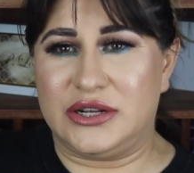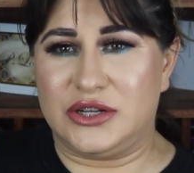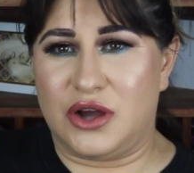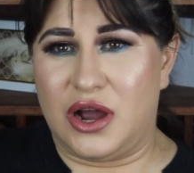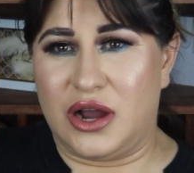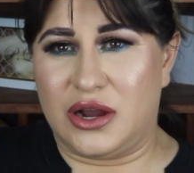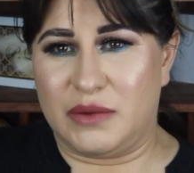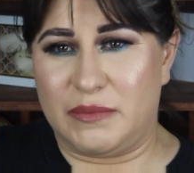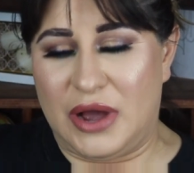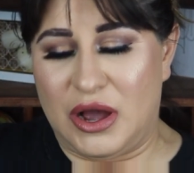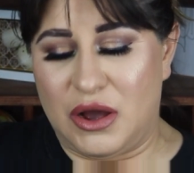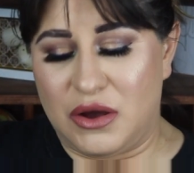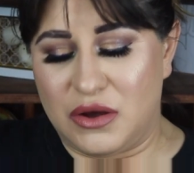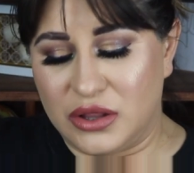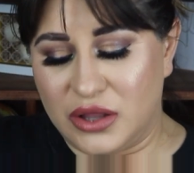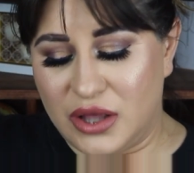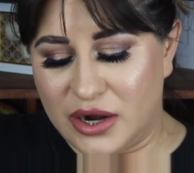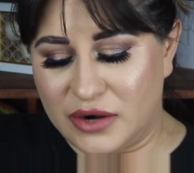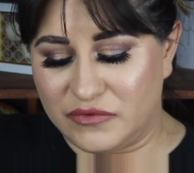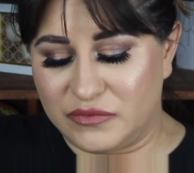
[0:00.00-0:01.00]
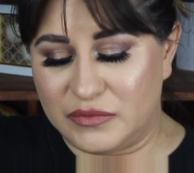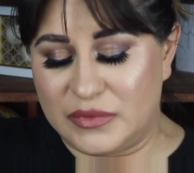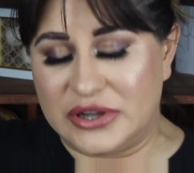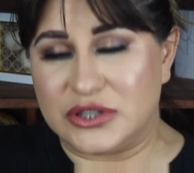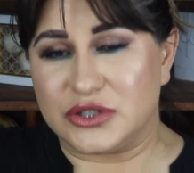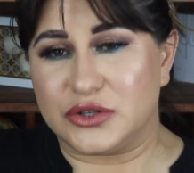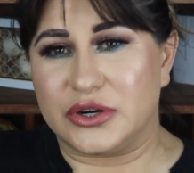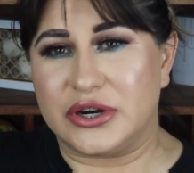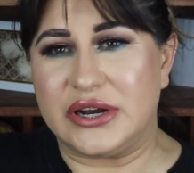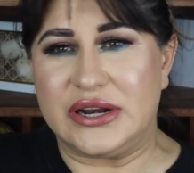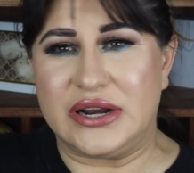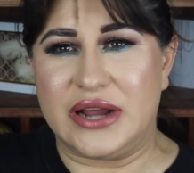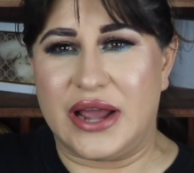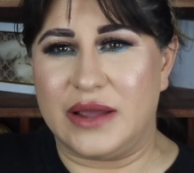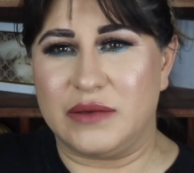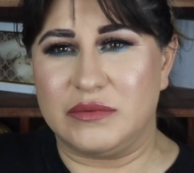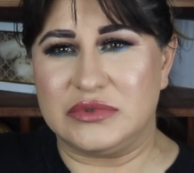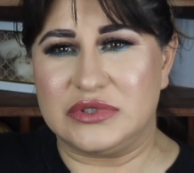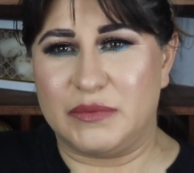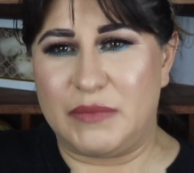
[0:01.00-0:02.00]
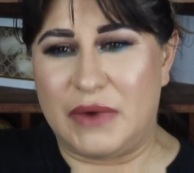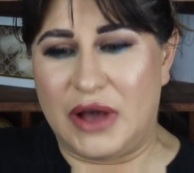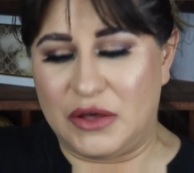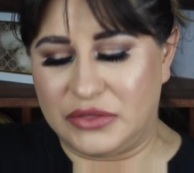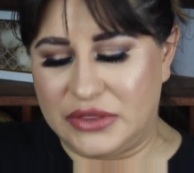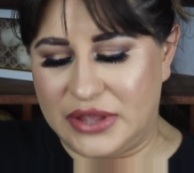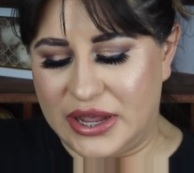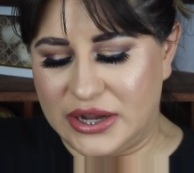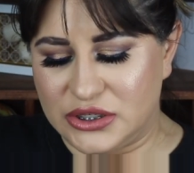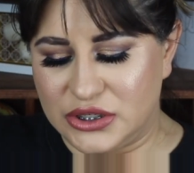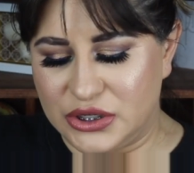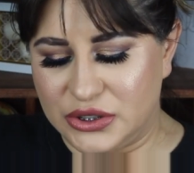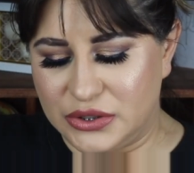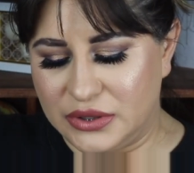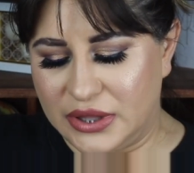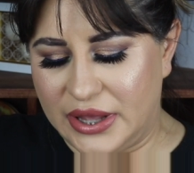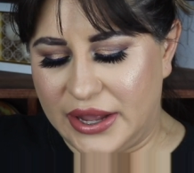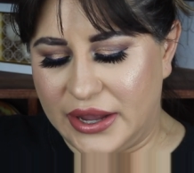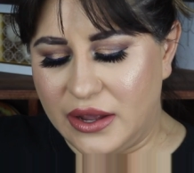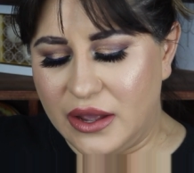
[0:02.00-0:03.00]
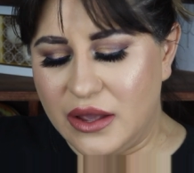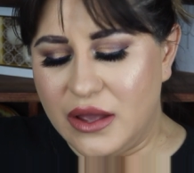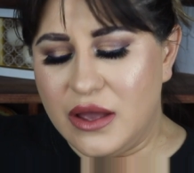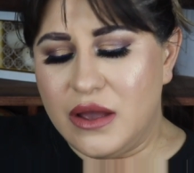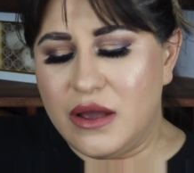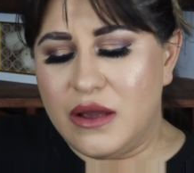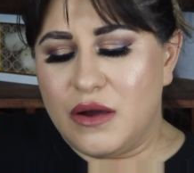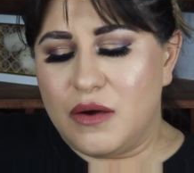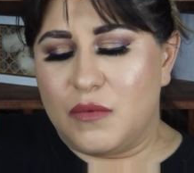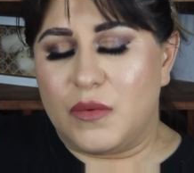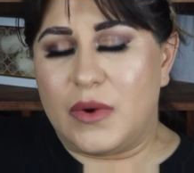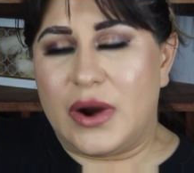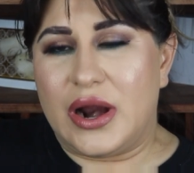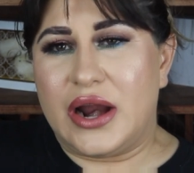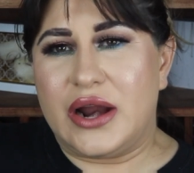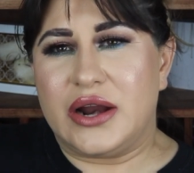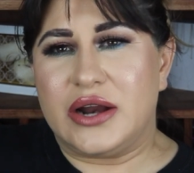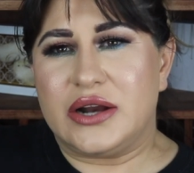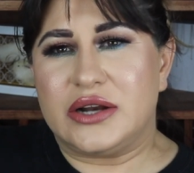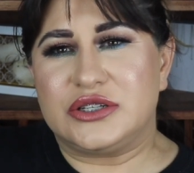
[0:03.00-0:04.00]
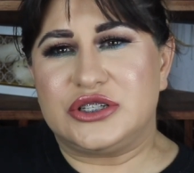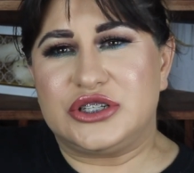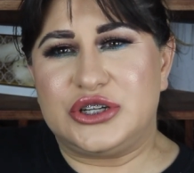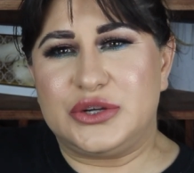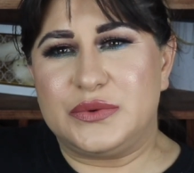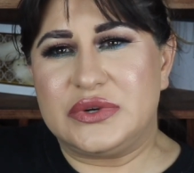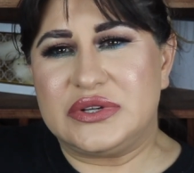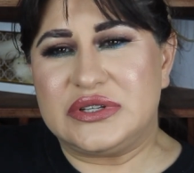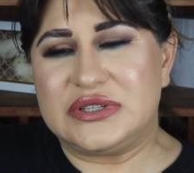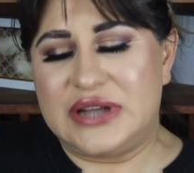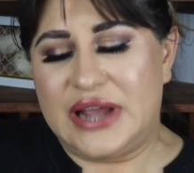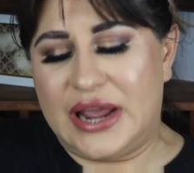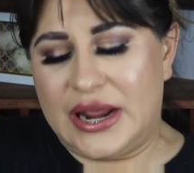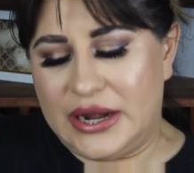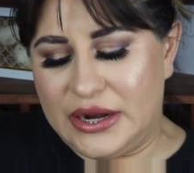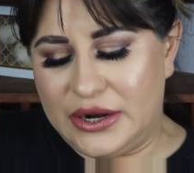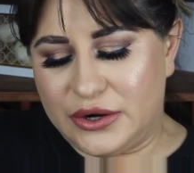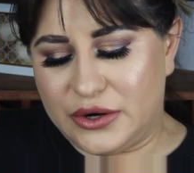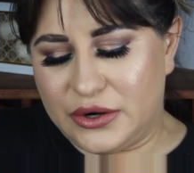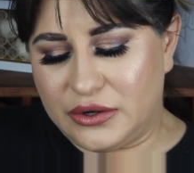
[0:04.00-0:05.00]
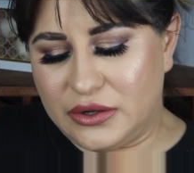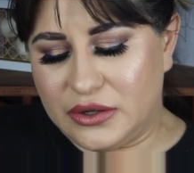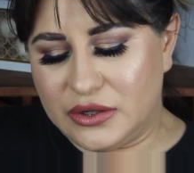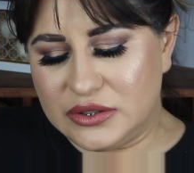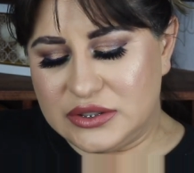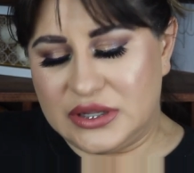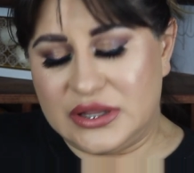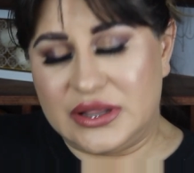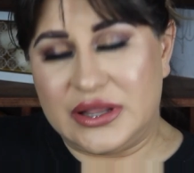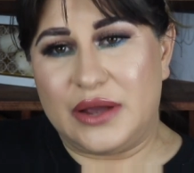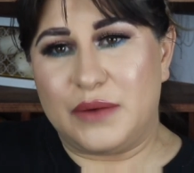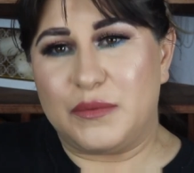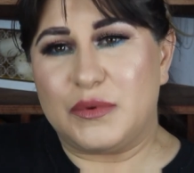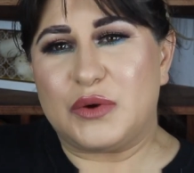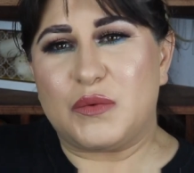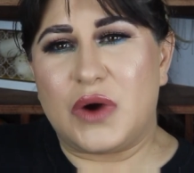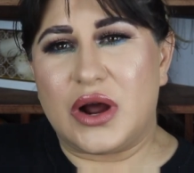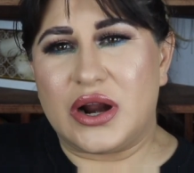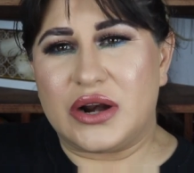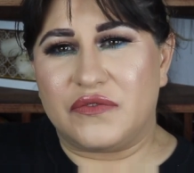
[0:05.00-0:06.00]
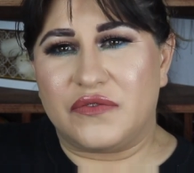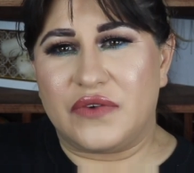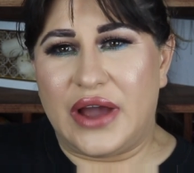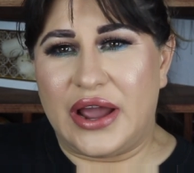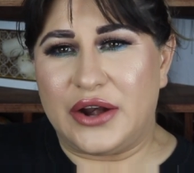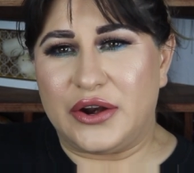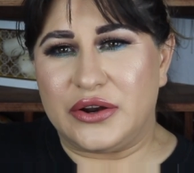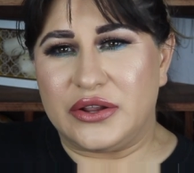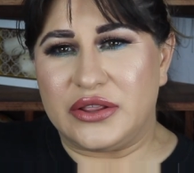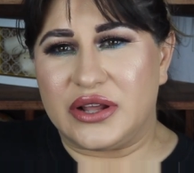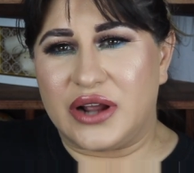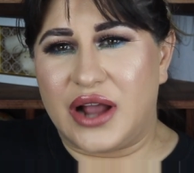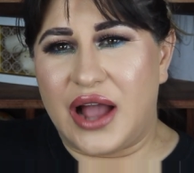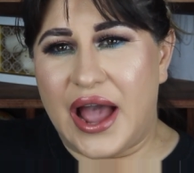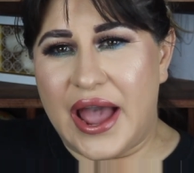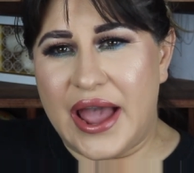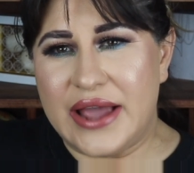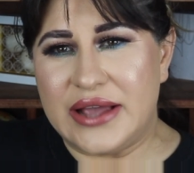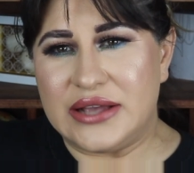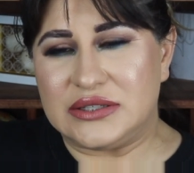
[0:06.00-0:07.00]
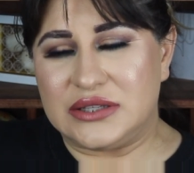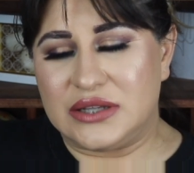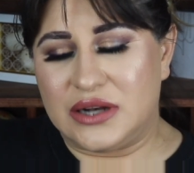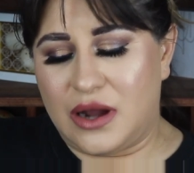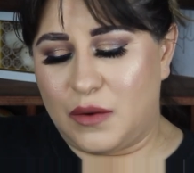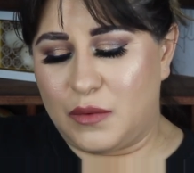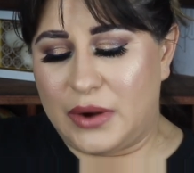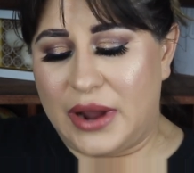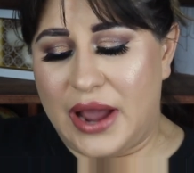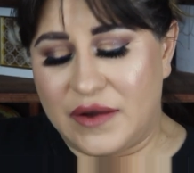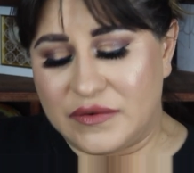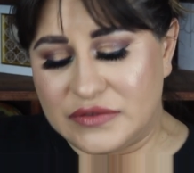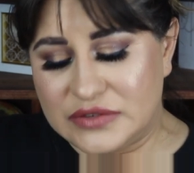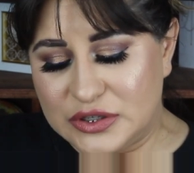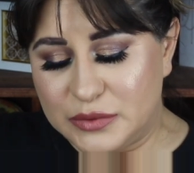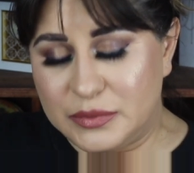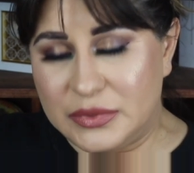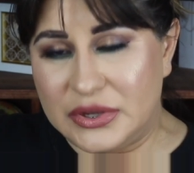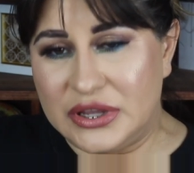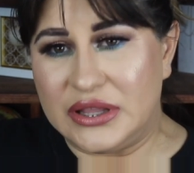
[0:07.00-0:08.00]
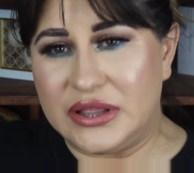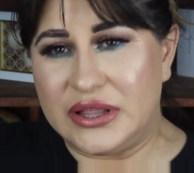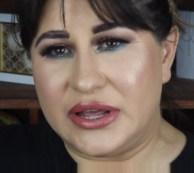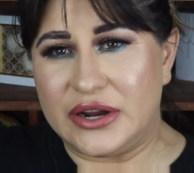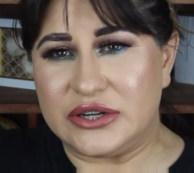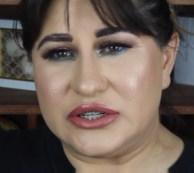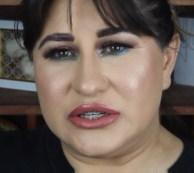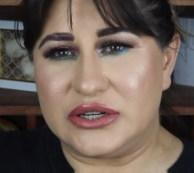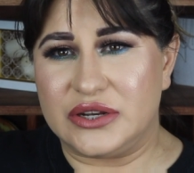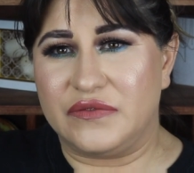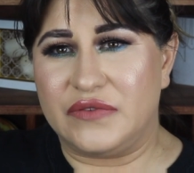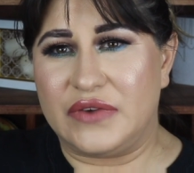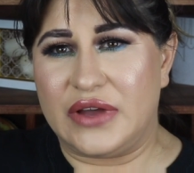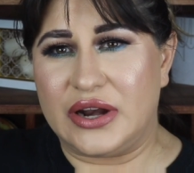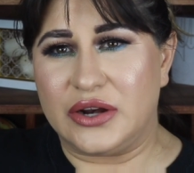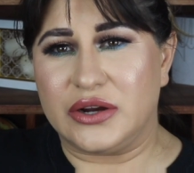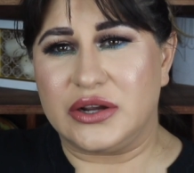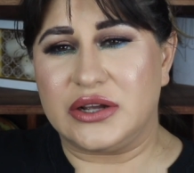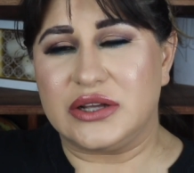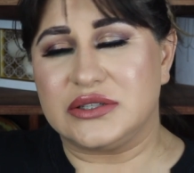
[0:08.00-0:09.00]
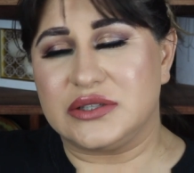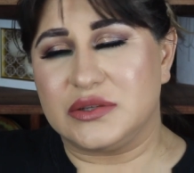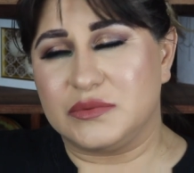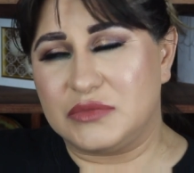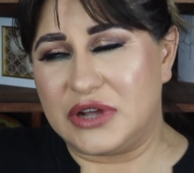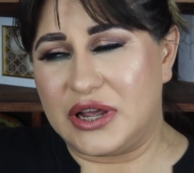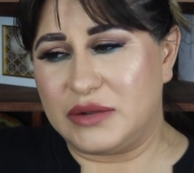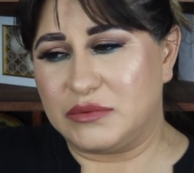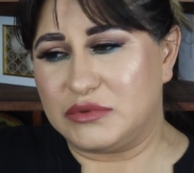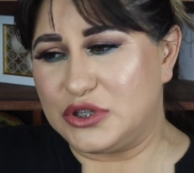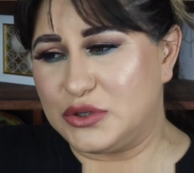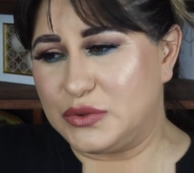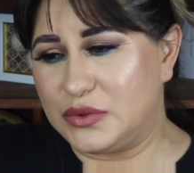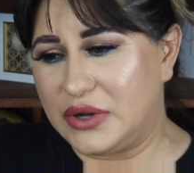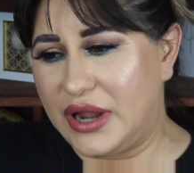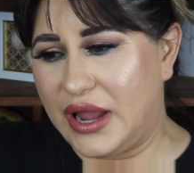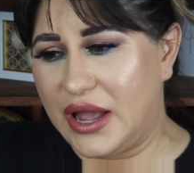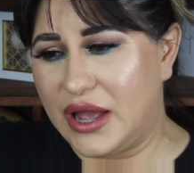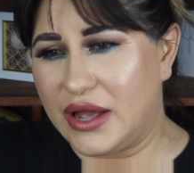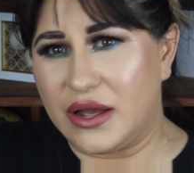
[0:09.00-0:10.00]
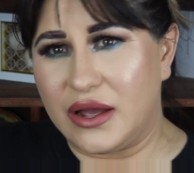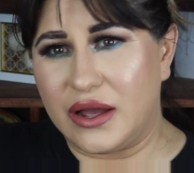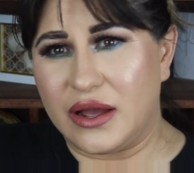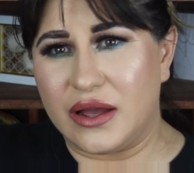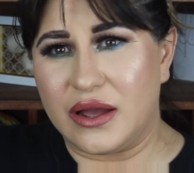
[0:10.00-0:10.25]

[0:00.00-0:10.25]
talk about a lot of my story times about that too, like where she was dating girls and they would want to fight her, the guys, and I would have to be there to defend her because sometimes she would get